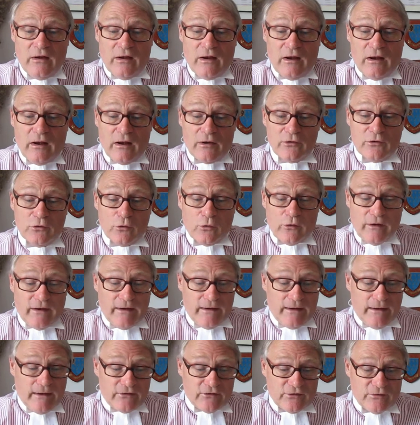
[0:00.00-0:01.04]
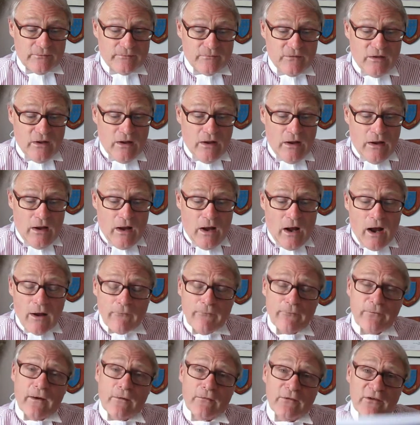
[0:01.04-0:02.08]
uh, looking at. I
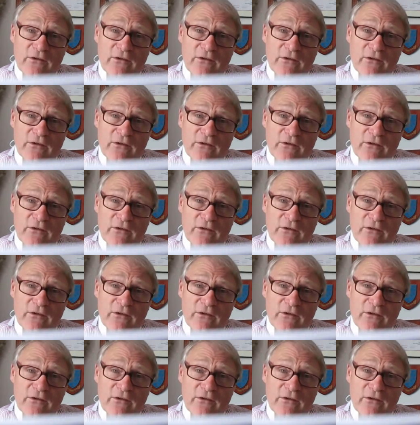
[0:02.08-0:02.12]
found